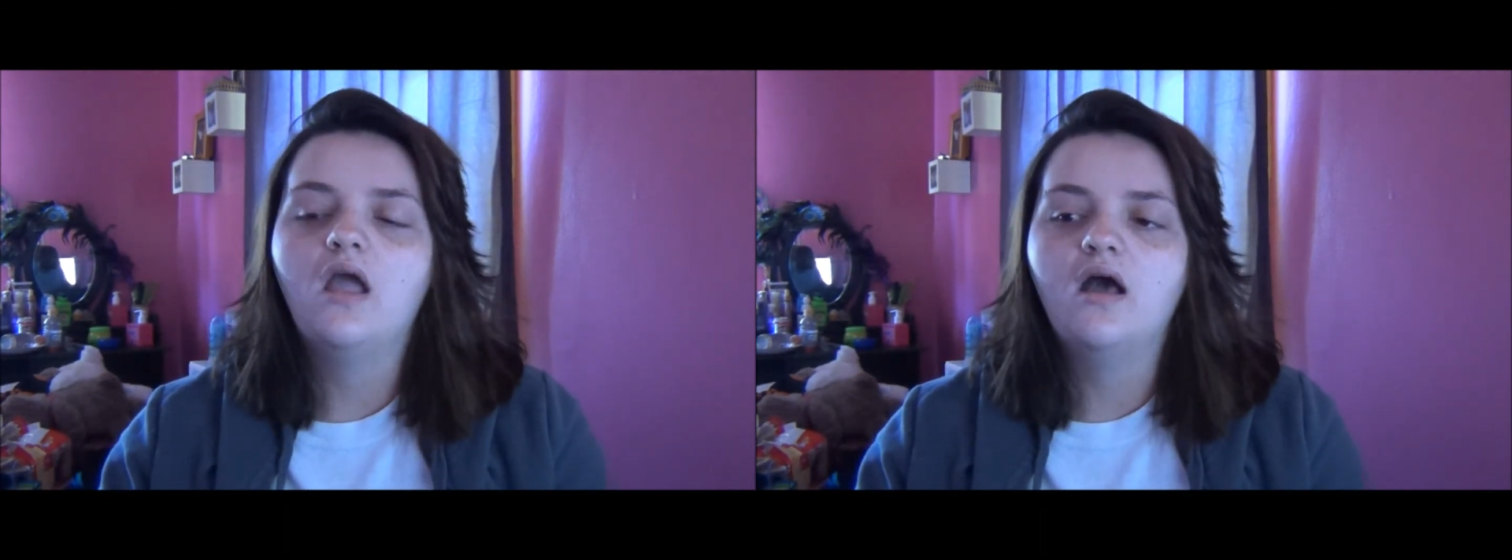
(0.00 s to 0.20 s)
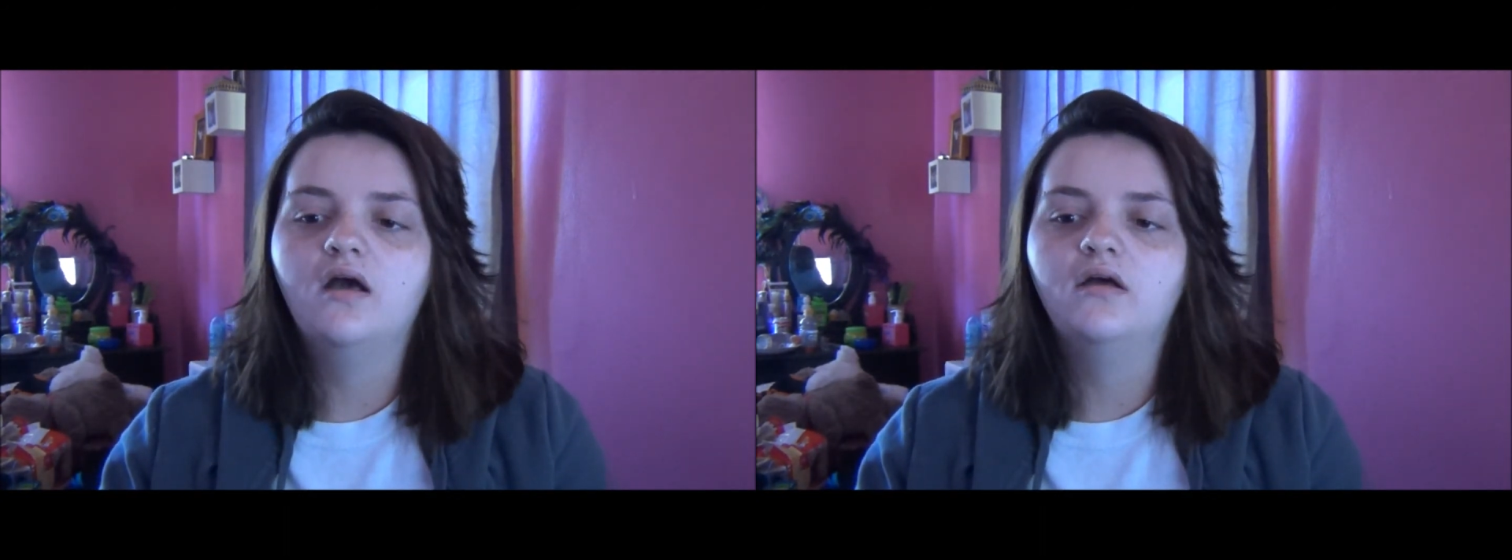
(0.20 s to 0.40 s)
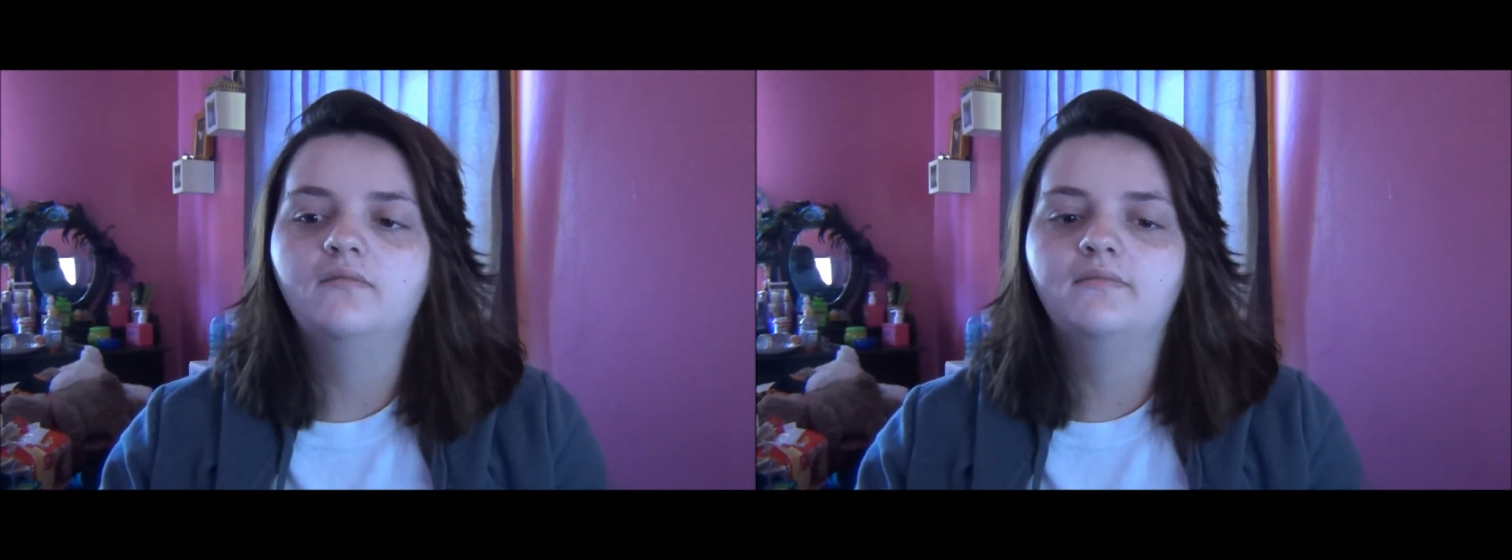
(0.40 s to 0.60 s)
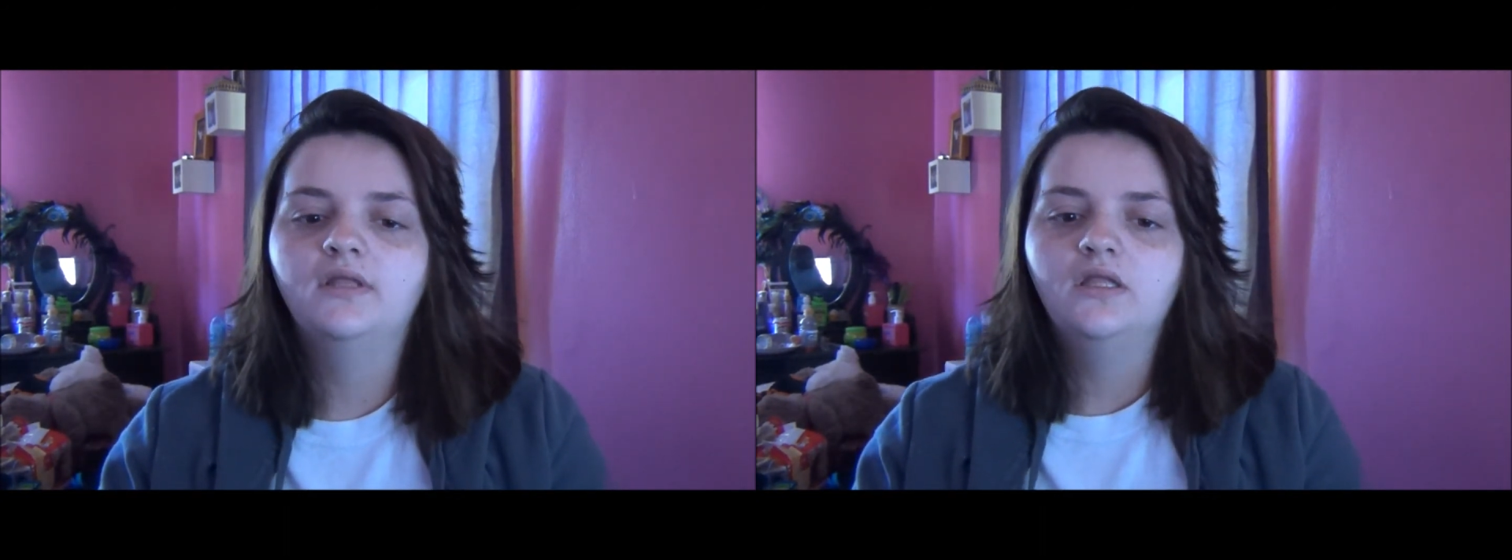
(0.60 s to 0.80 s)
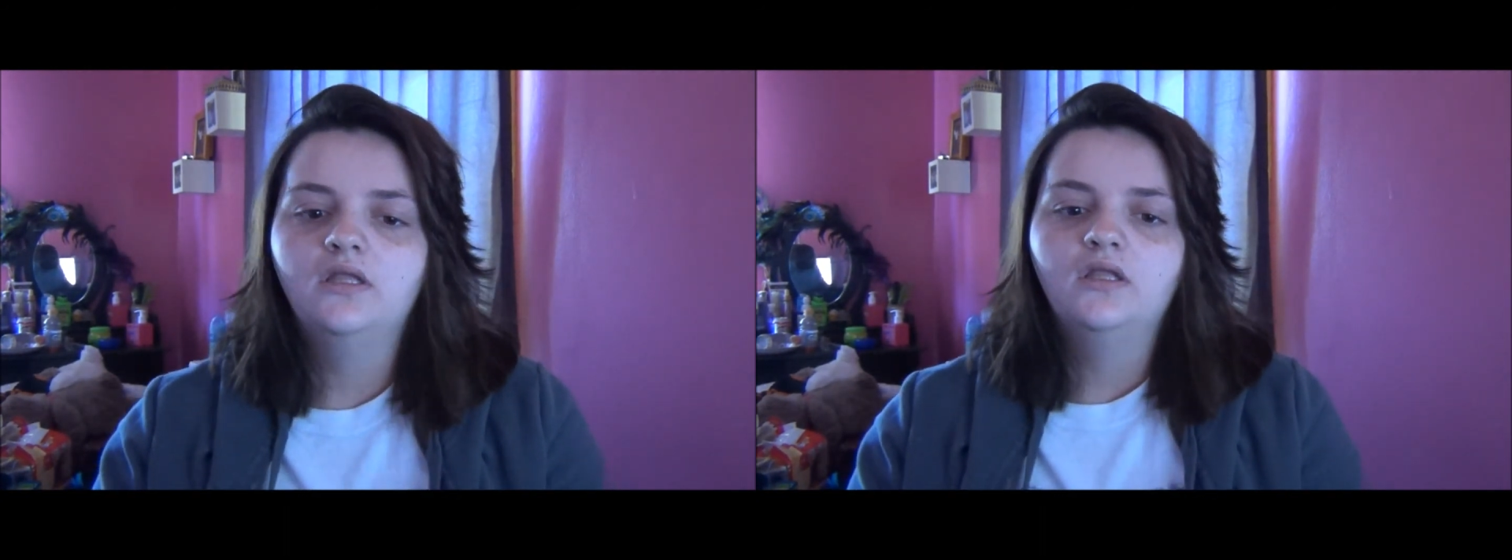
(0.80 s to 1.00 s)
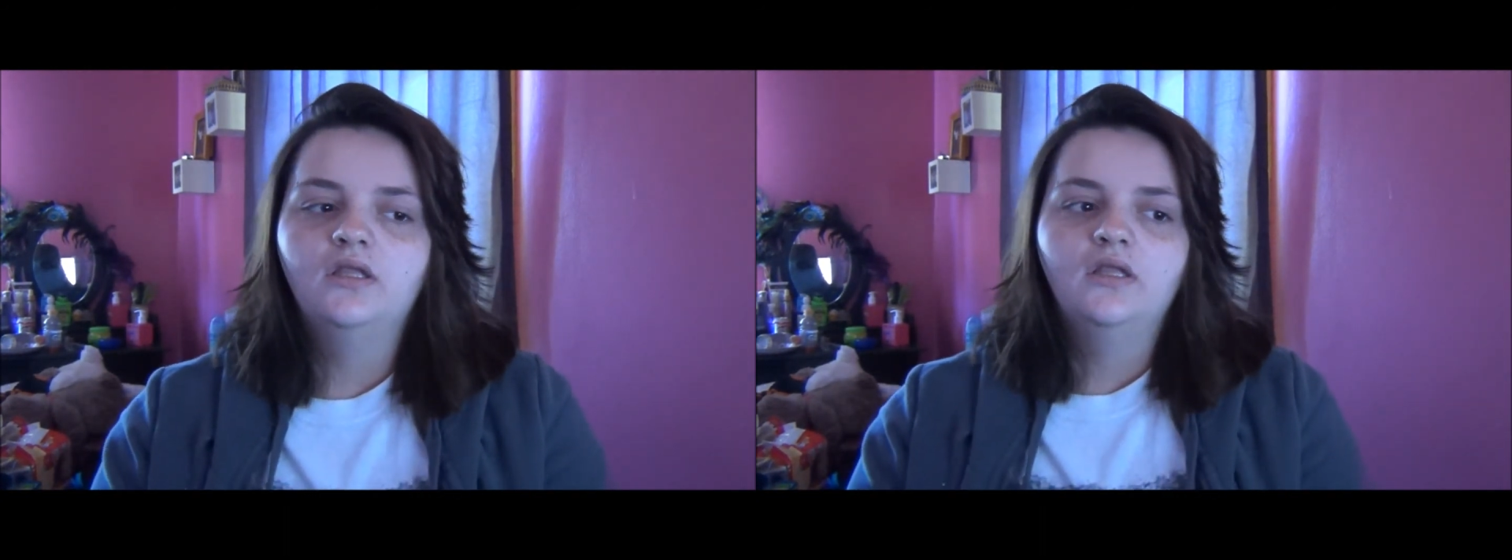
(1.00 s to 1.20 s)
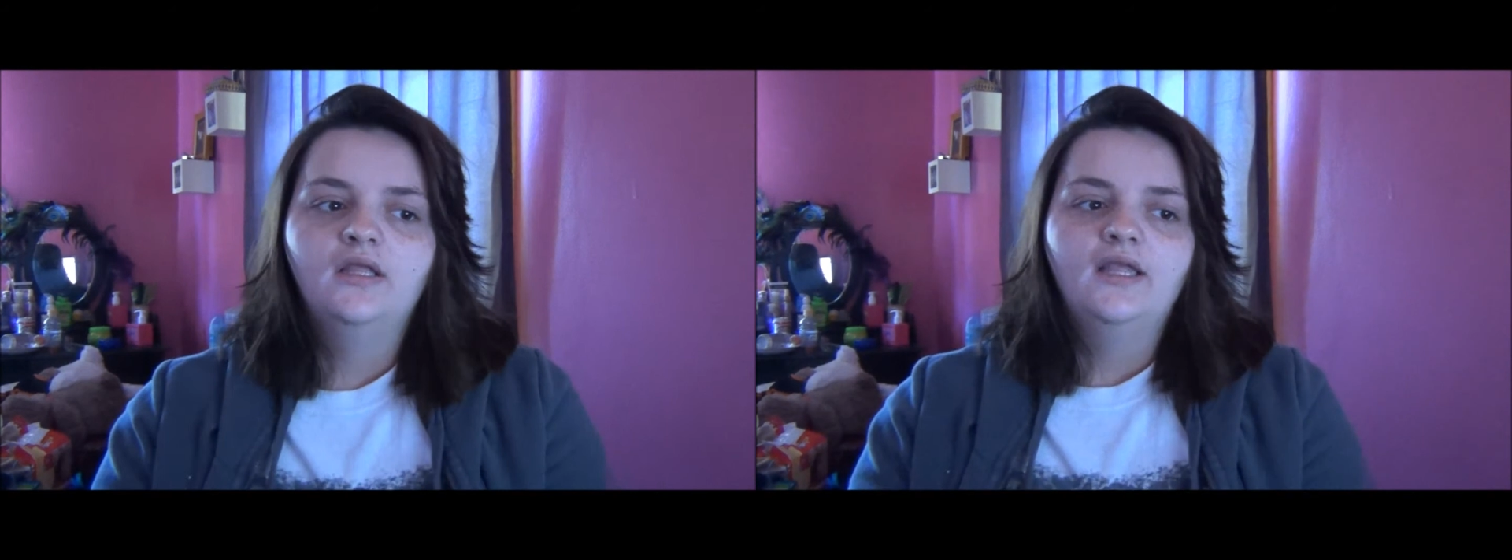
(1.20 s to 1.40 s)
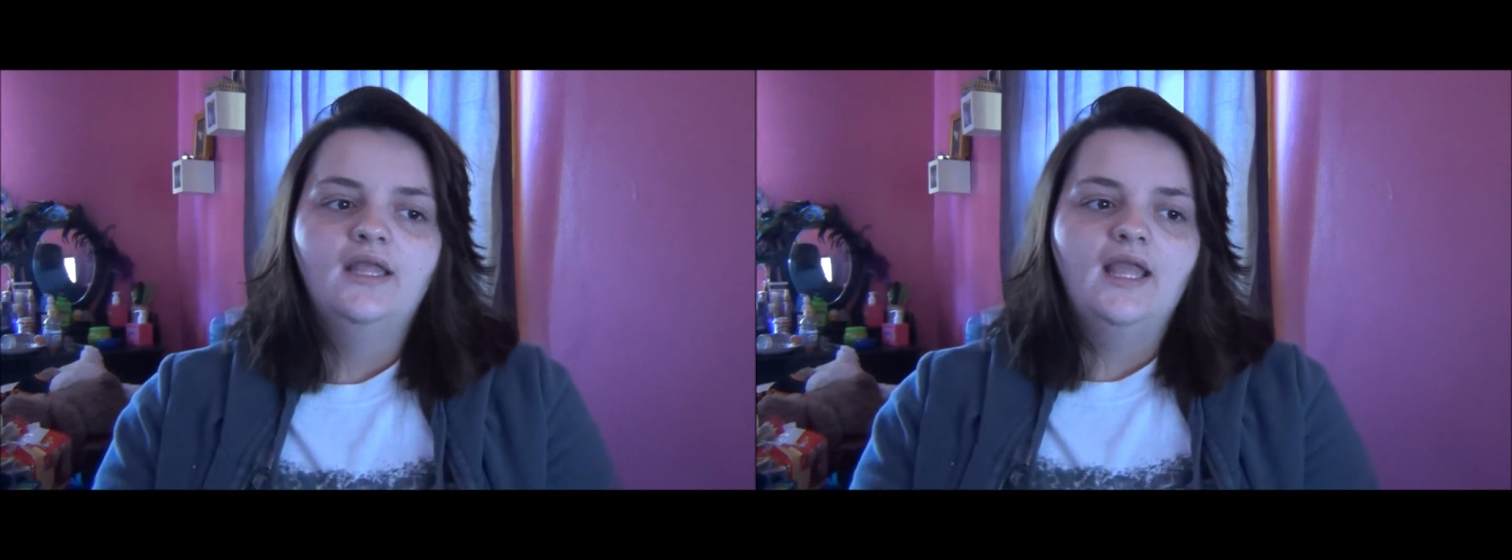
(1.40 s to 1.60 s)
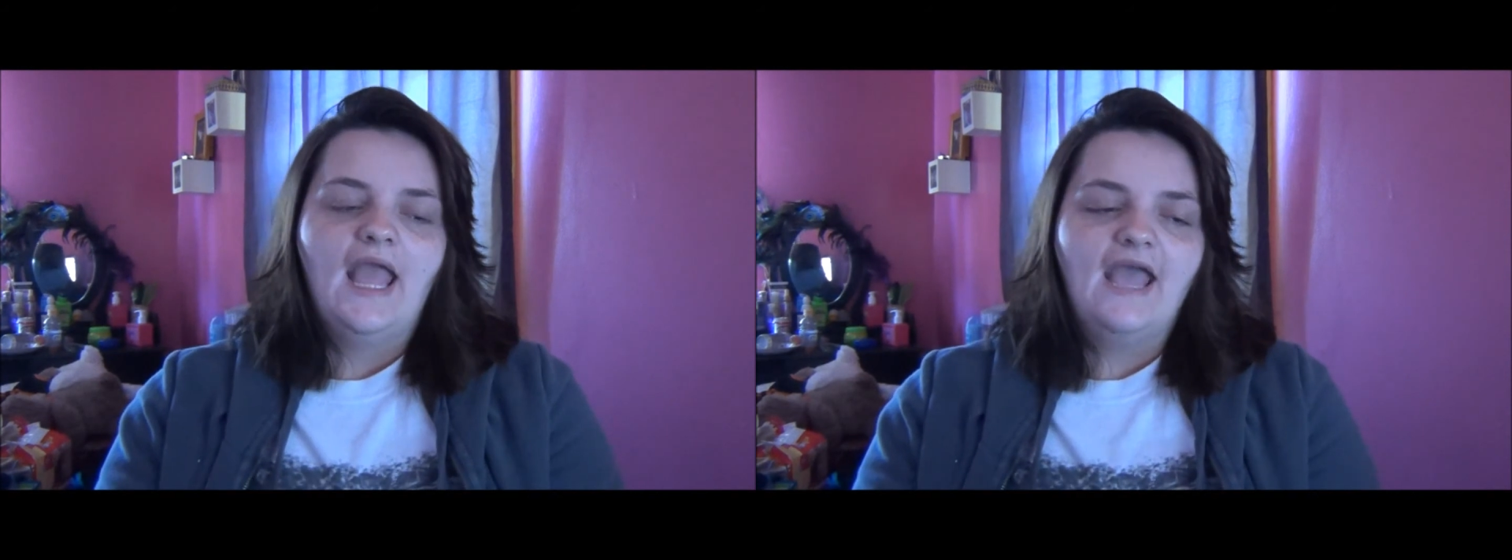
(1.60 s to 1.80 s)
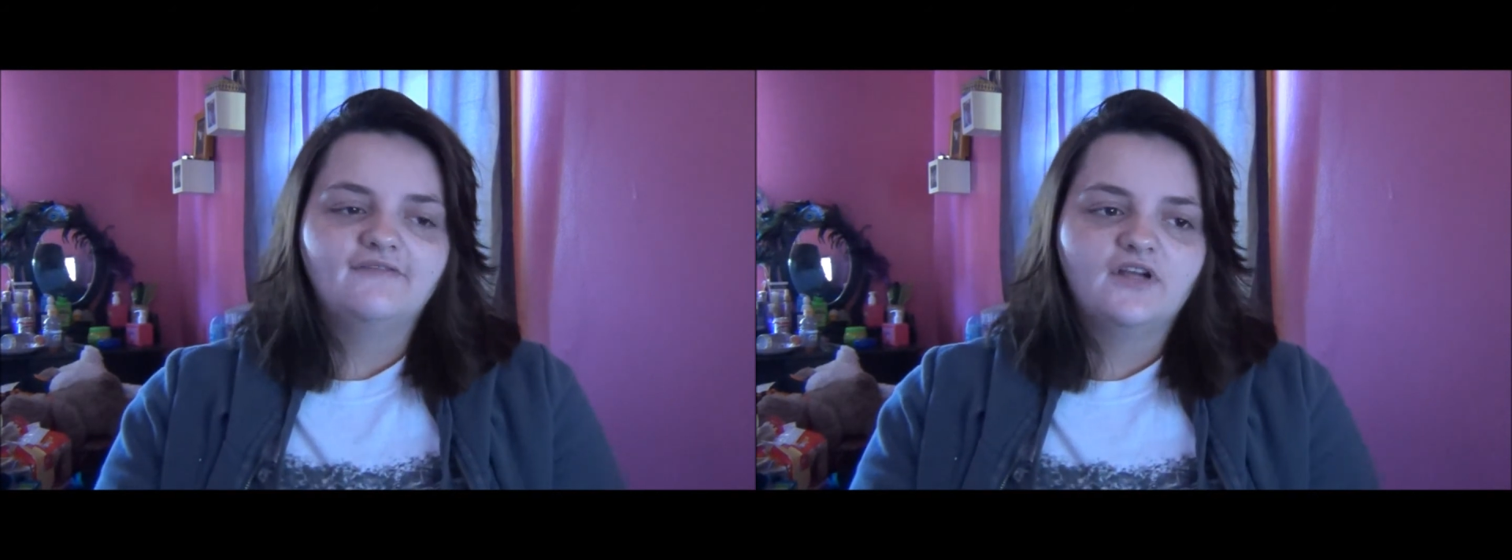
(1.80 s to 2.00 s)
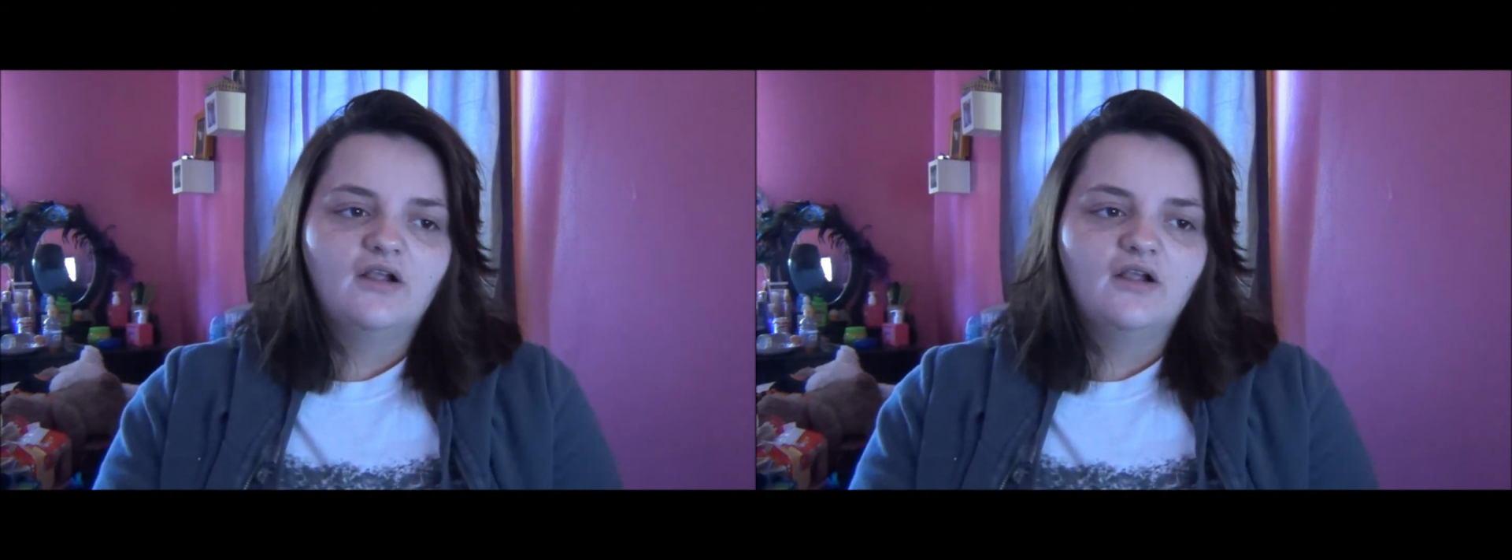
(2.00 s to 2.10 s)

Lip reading: After